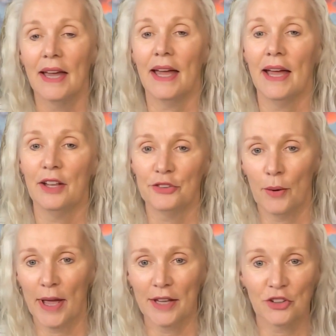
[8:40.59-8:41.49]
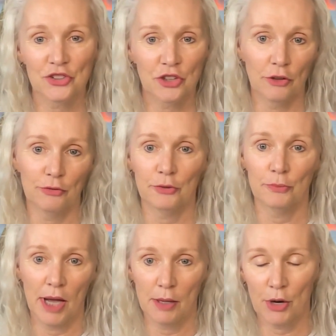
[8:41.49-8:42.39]
And so I had to shift
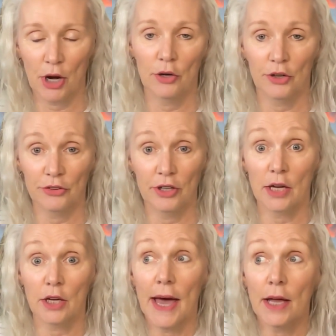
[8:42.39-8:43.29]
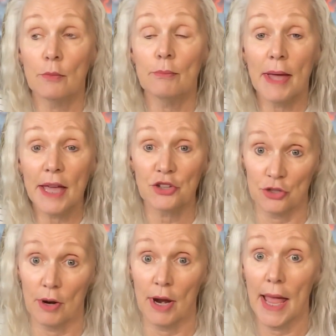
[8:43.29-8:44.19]
my priorities and how to make
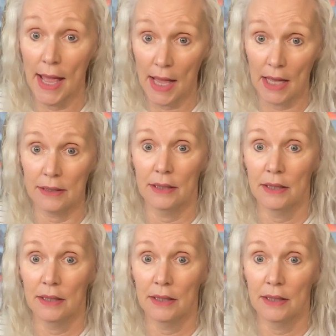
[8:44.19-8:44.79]
sure I had